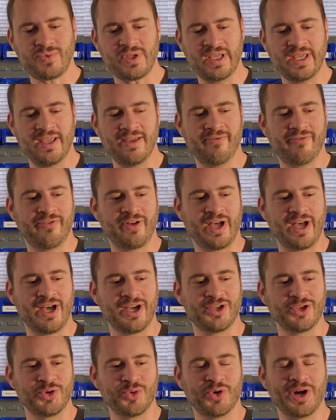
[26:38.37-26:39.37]
if
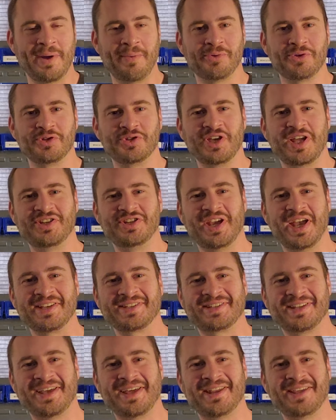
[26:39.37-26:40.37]
you were able to
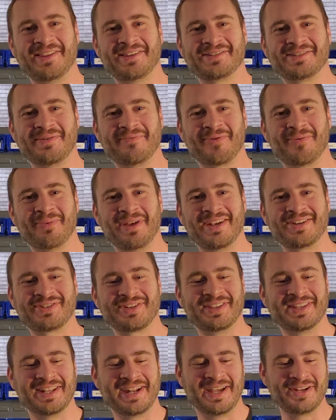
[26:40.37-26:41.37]
digest any of this
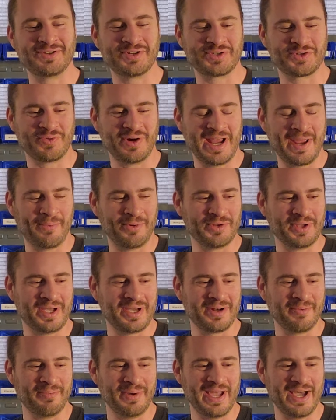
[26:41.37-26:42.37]
information that I just rambled
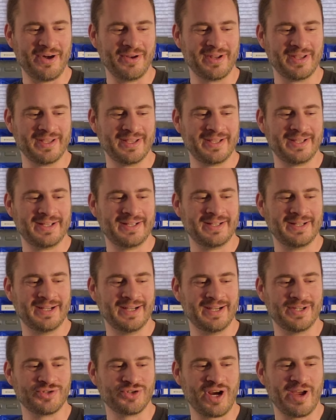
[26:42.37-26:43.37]
on about
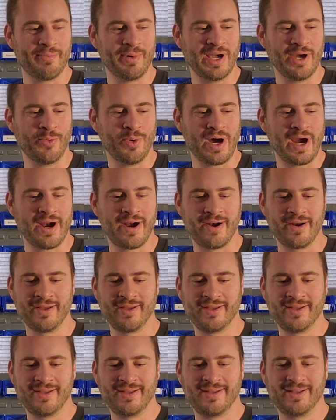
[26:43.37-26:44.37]
Drive By Wire,
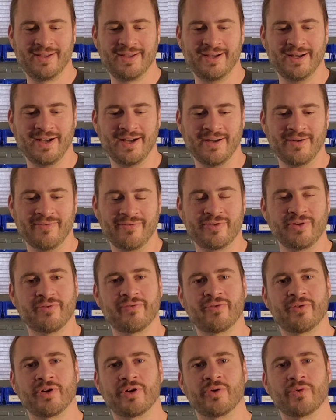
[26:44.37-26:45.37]
feel
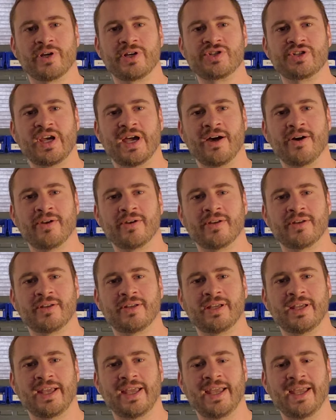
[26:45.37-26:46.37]
free to reach out.
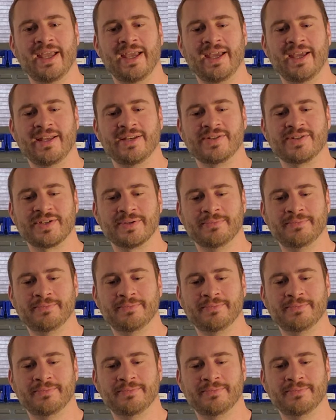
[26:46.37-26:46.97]
And